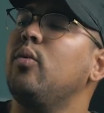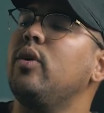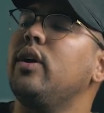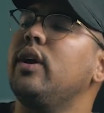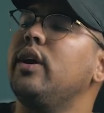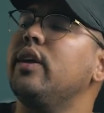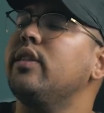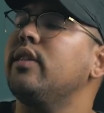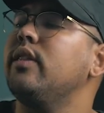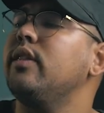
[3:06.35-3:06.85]

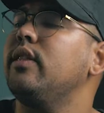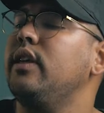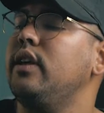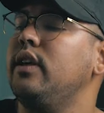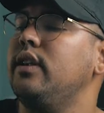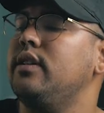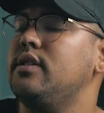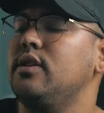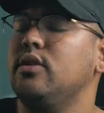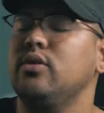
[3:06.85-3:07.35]
with
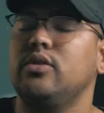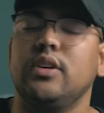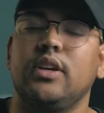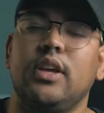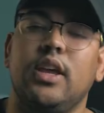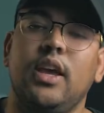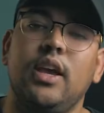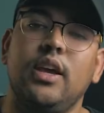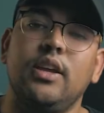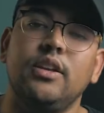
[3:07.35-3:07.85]
the
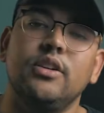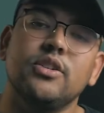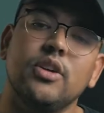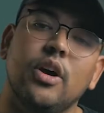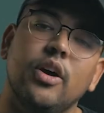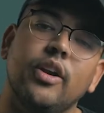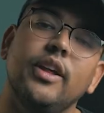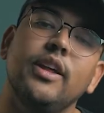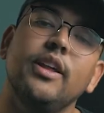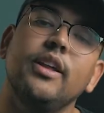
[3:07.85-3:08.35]
Tilta cage
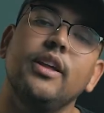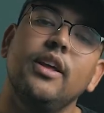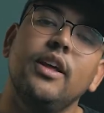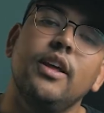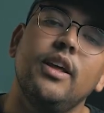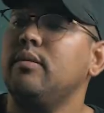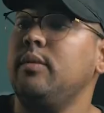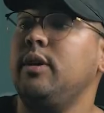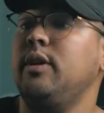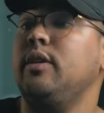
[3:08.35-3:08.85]
on it.
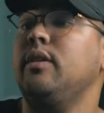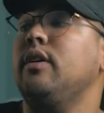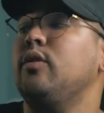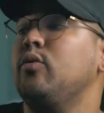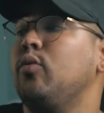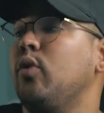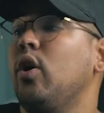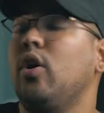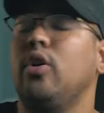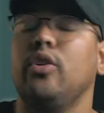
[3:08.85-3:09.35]
I mean,
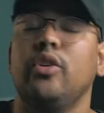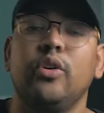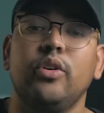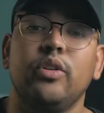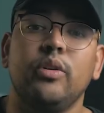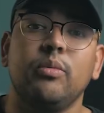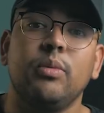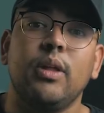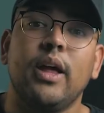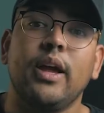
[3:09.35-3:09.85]
as we all
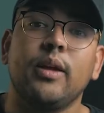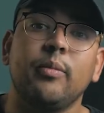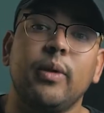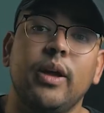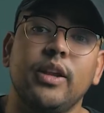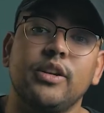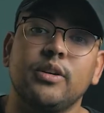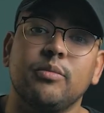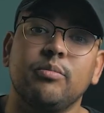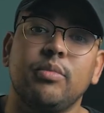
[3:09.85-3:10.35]
know, the
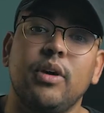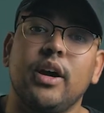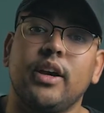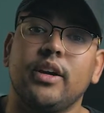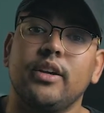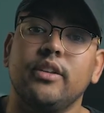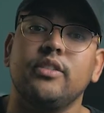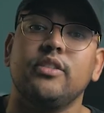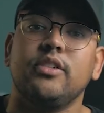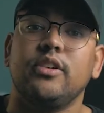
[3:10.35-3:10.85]
Blackmagic
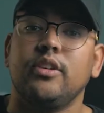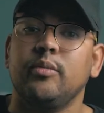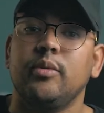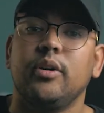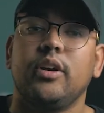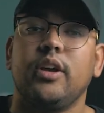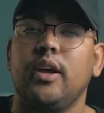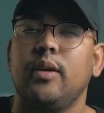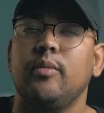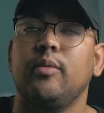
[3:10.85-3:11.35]
Pocket
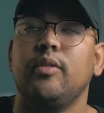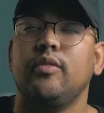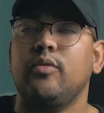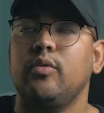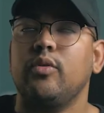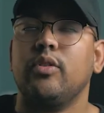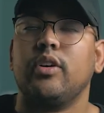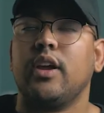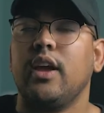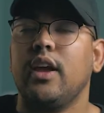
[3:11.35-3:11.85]
Cinema Camera
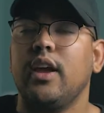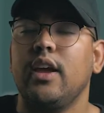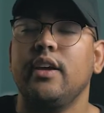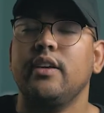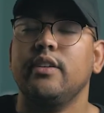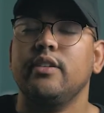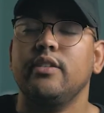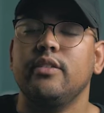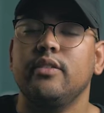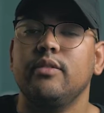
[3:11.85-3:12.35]

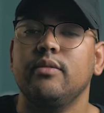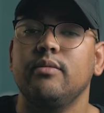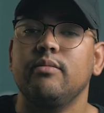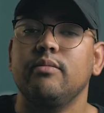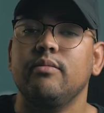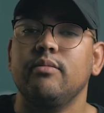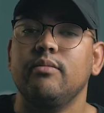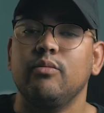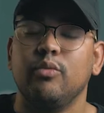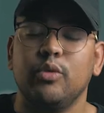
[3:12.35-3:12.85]
4K is
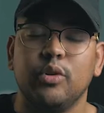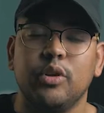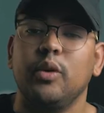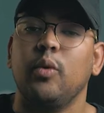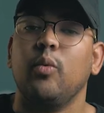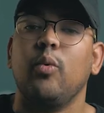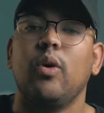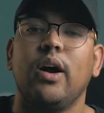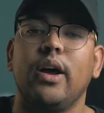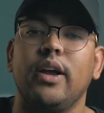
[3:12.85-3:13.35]

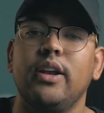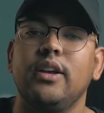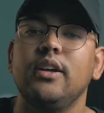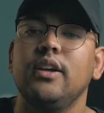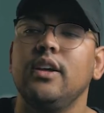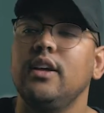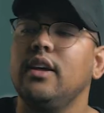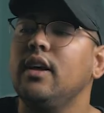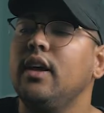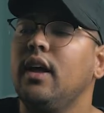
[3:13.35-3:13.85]
really wide.
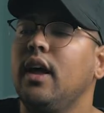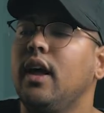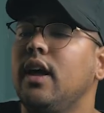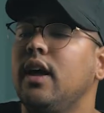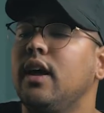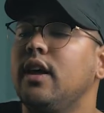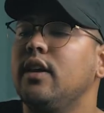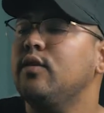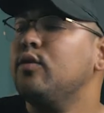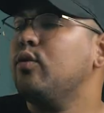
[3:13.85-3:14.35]

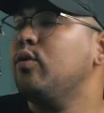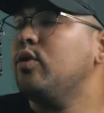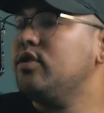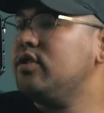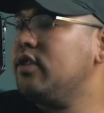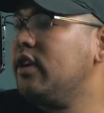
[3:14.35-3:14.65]
And of course